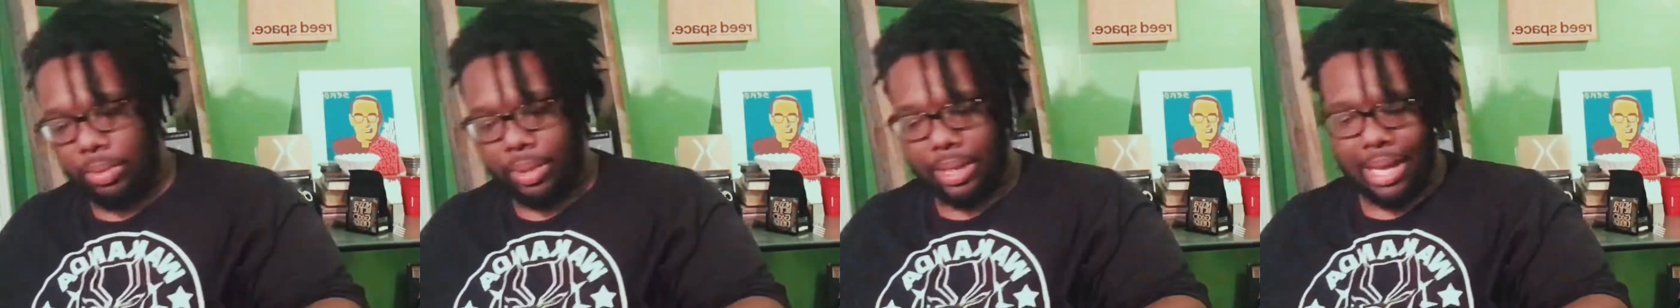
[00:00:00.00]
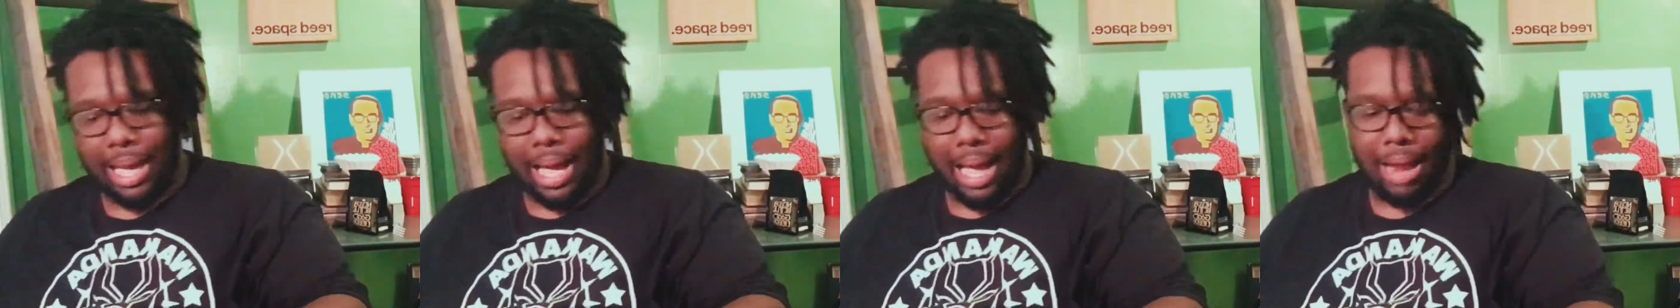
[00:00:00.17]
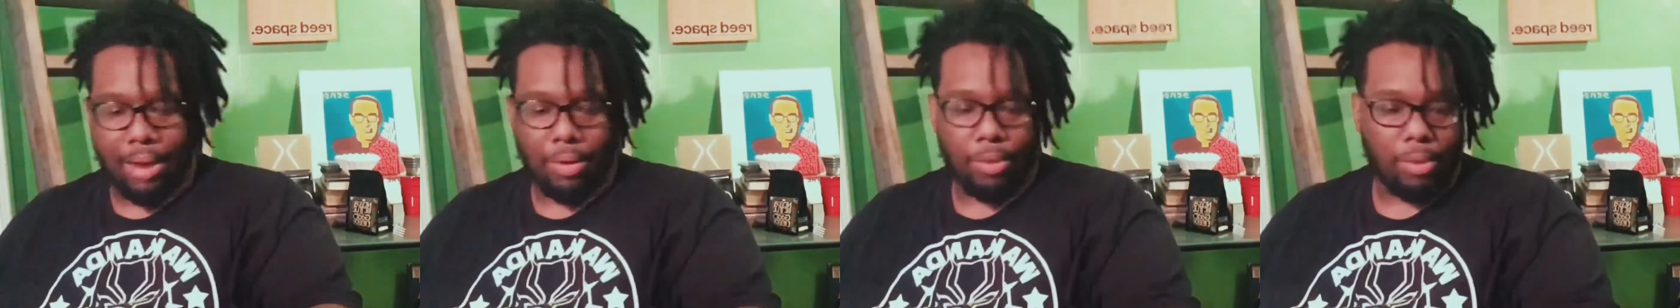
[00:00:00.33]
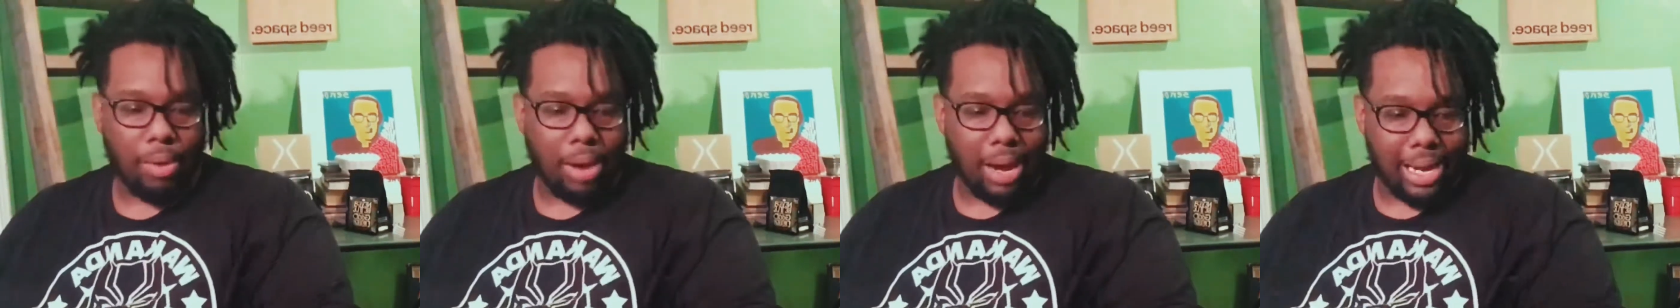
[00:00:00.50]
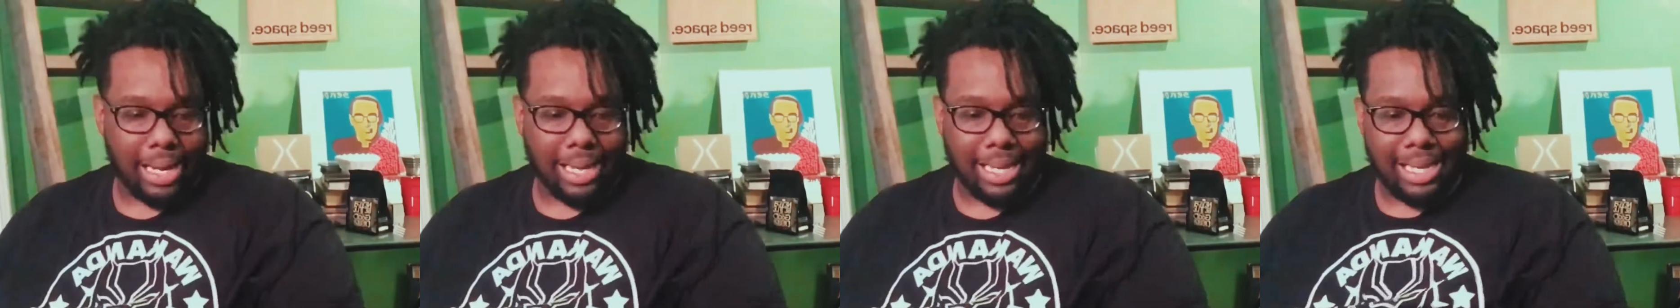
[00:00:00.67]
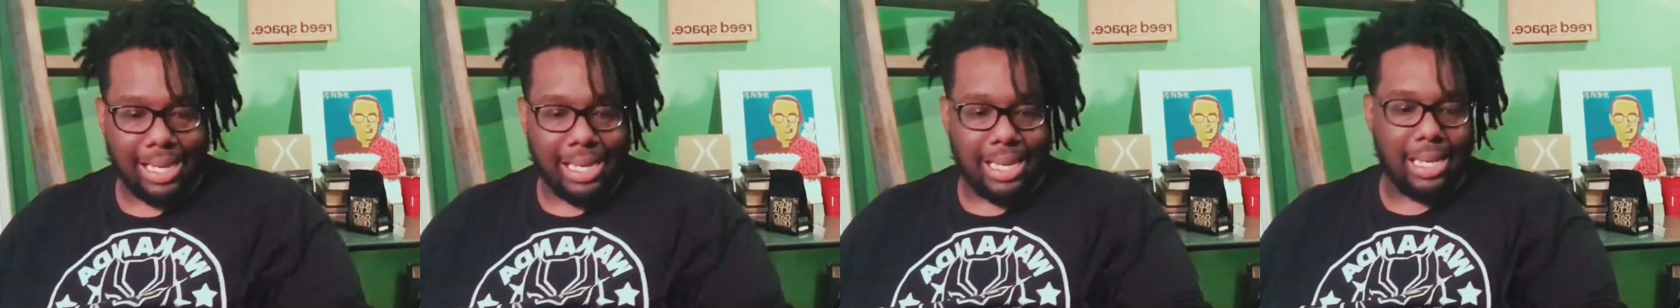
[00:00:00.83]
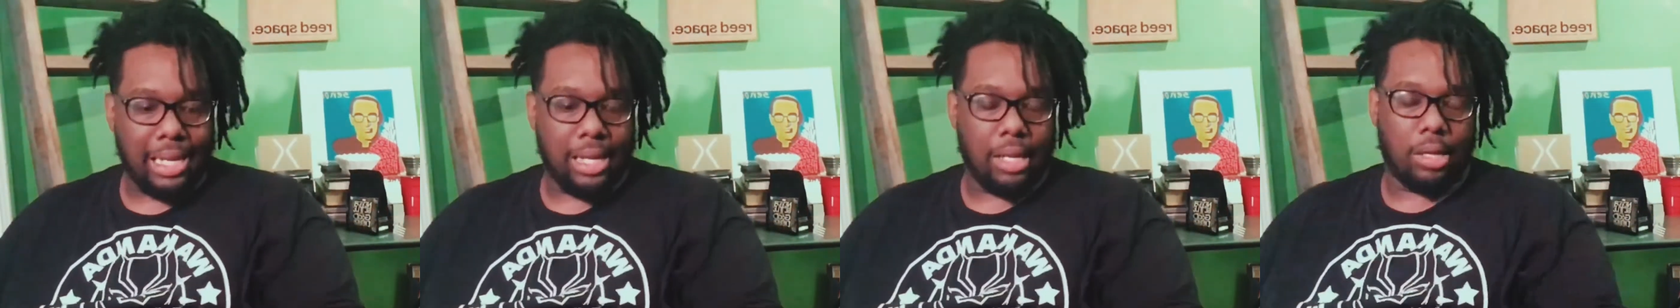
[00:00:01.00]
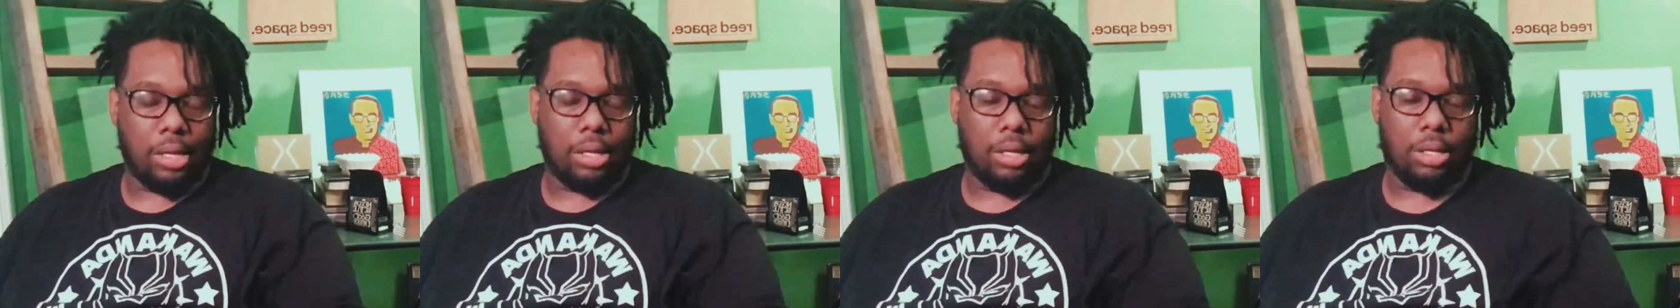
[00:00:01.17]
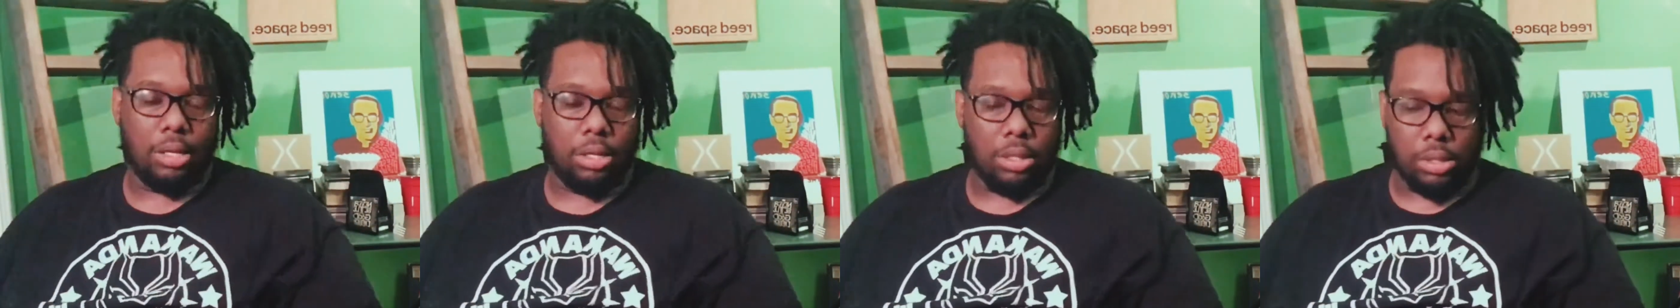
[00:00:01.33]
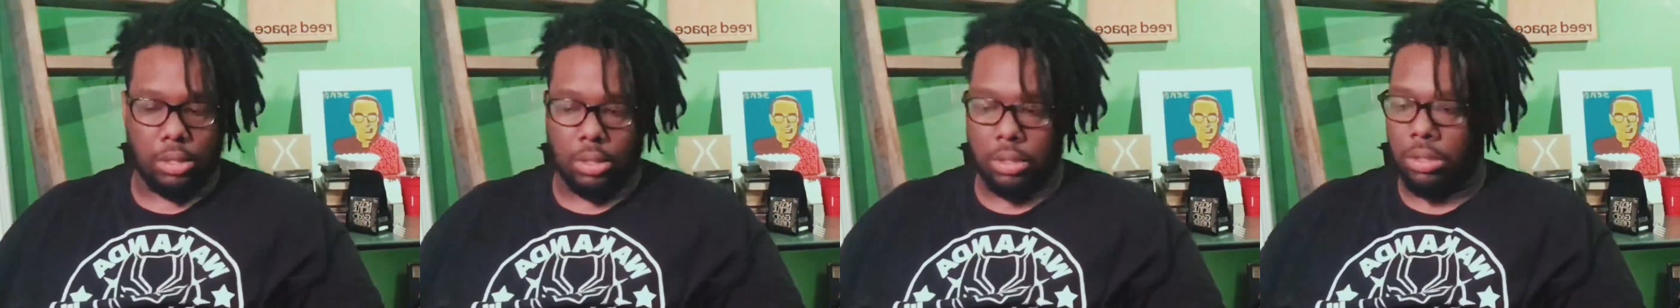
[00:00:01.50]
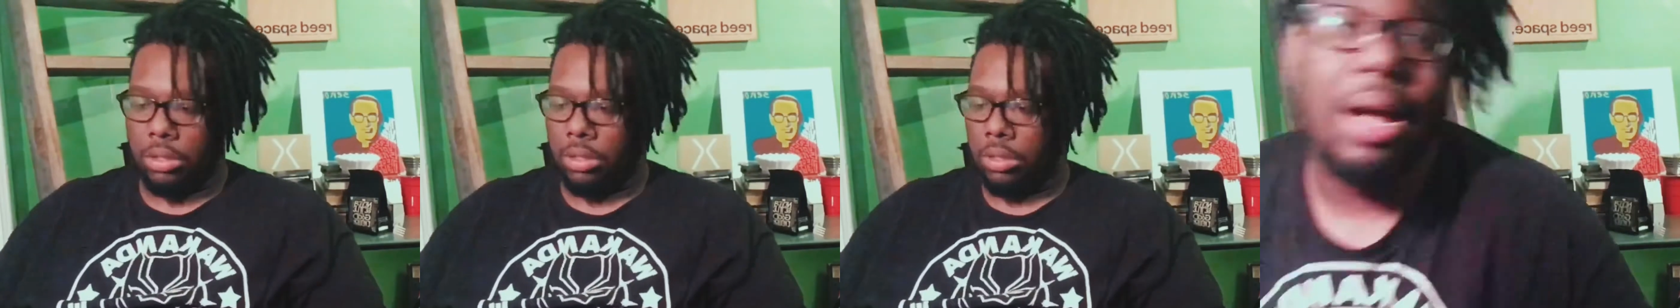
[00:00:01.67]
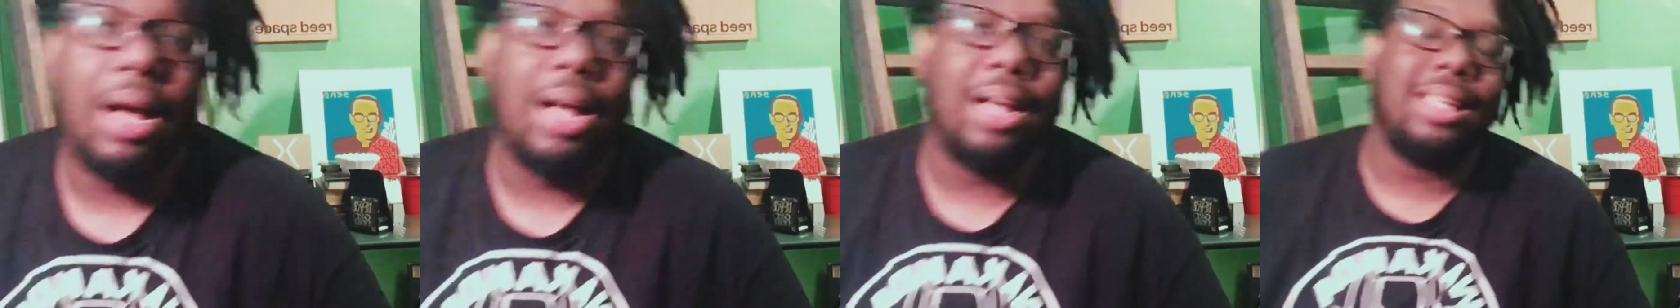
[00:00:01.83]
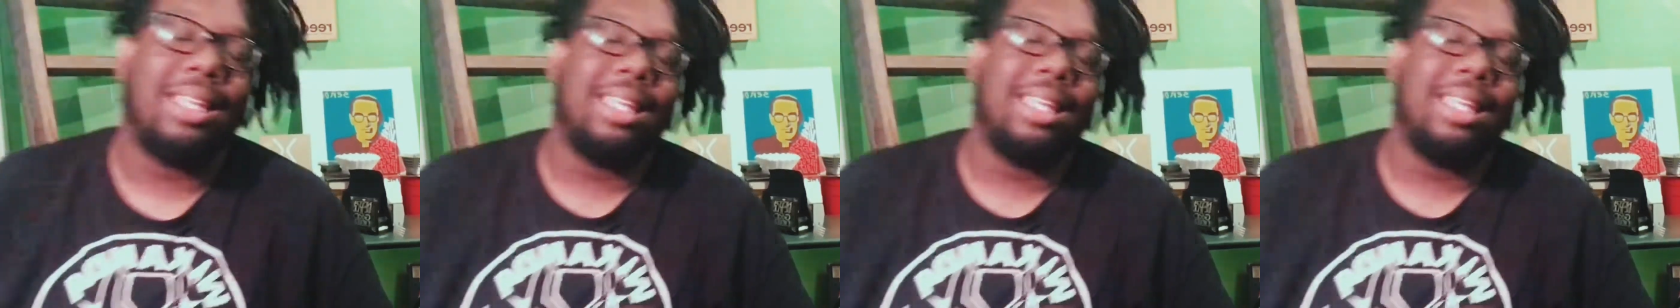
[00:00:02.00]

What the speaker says: We got right here a